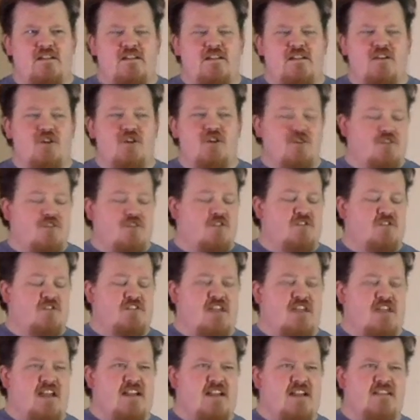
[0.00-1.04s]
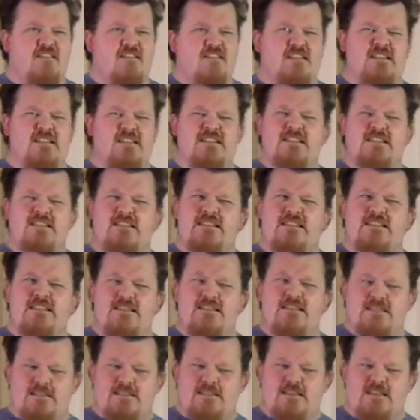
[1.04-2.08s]
Nurse looks at it and says,
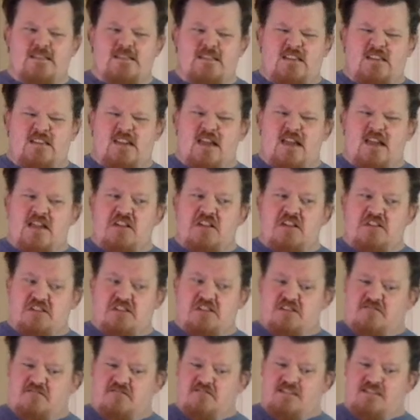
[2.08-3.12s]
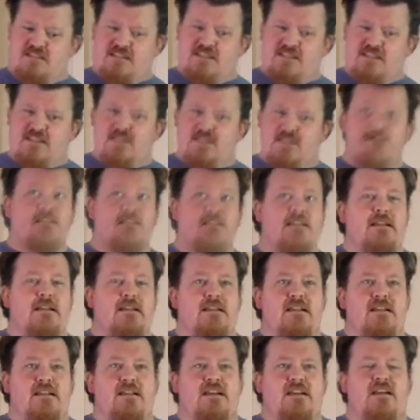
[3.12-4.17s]
that kind of looks infected.
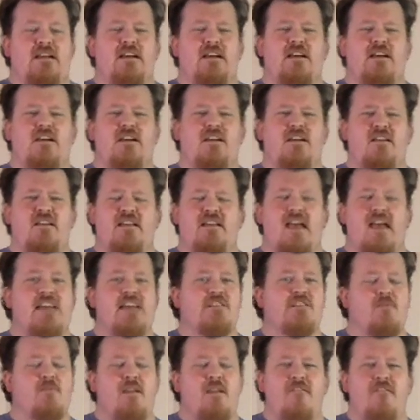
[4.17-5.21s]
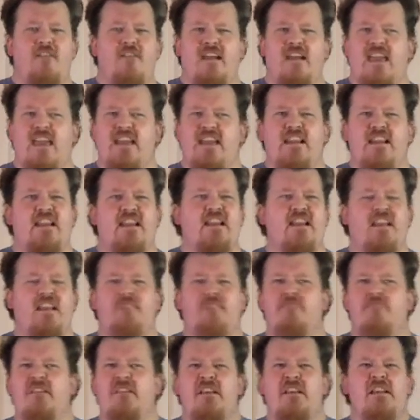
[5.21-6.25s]
Asked me if I had any
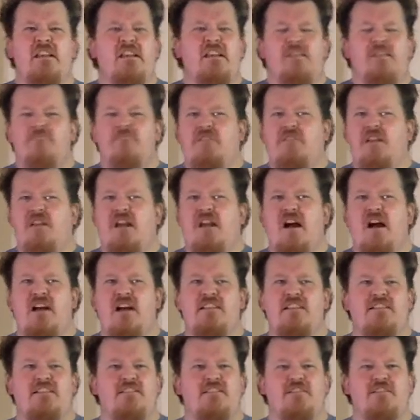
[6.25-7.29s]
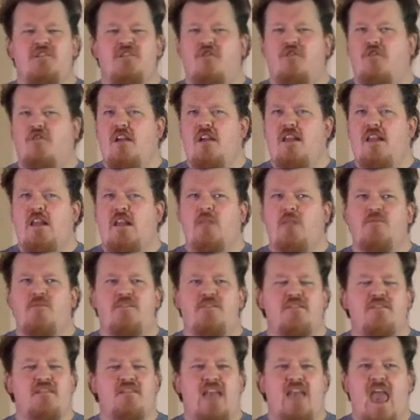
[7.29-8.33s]
cuts,
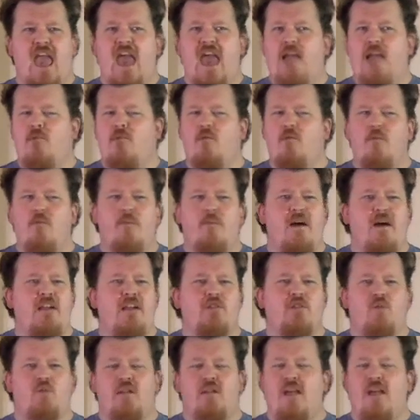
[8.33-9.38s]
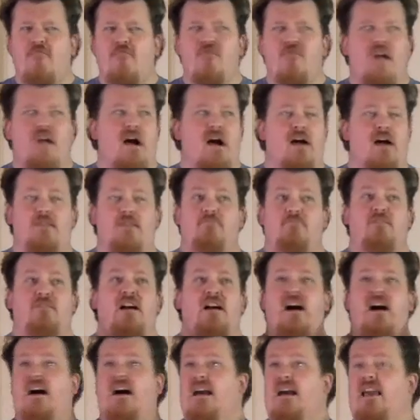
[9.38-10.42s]
scrapes, animal bites, whatever.
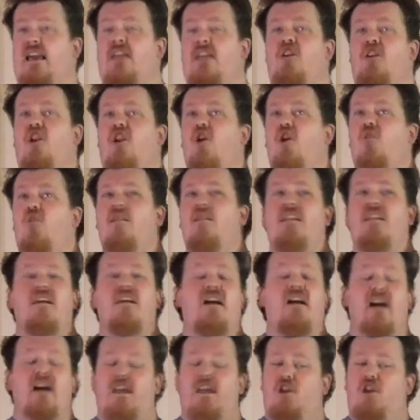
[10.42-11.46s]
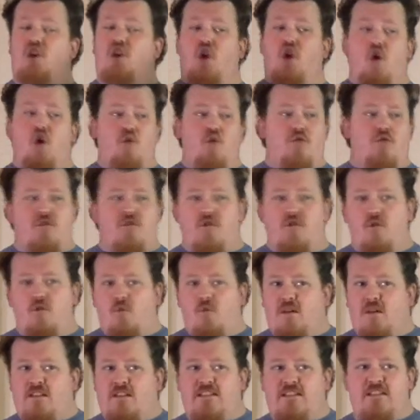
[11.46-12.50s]
I had no idea. I had no clue
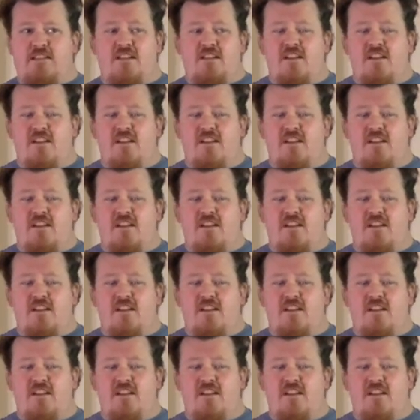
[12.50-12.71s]
what